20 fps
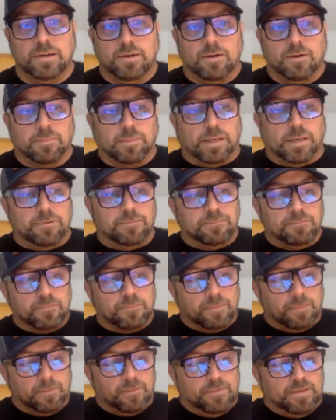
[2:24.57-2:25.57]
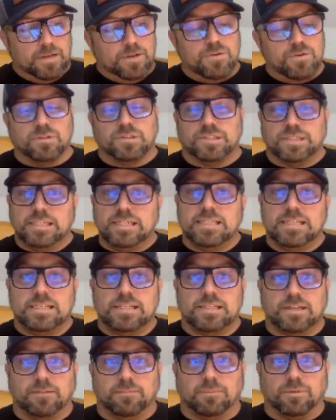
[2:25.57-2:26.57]
But then you'll see these
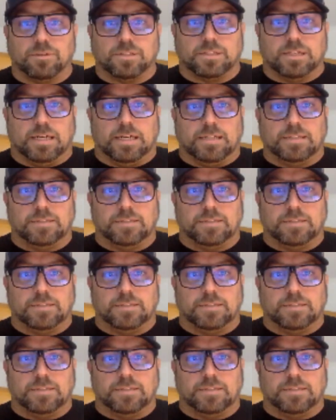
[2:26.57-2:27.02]
numbers, guys.